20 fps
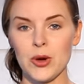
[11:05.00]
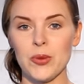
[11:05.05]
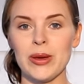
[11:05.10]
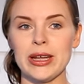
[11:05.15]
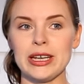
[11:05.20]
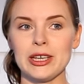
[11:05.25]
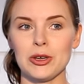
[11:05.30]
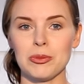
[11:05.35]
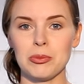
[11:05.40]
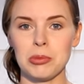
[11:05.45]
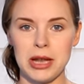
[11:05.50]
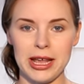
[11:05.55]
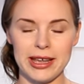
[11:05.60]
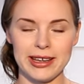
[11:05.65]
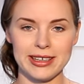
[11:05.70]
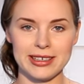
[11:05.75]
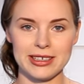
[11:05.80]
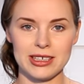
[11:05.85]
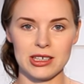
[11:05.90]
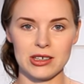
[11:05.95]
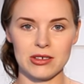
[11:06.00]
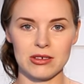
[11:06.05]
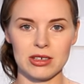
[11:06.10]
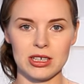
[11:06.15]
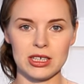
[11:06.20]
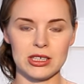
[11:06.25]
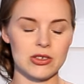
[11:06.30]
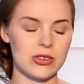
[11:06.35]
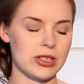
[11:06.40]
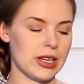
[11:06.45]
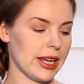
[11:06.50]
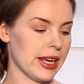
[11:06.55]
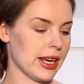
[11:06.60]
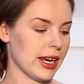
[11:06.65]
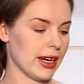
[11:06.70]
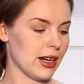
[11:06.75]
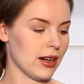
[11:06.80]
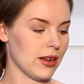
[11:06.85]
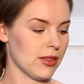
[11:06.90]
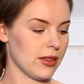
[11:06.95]
When you play it, you need to take
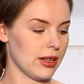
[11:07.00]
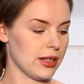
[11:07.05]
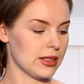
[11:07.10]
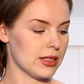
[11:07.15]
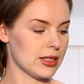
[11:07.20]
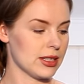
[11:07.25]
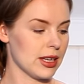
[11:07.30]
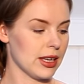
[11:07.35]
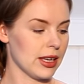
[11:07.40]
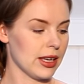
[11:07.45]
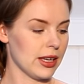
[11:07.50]
care that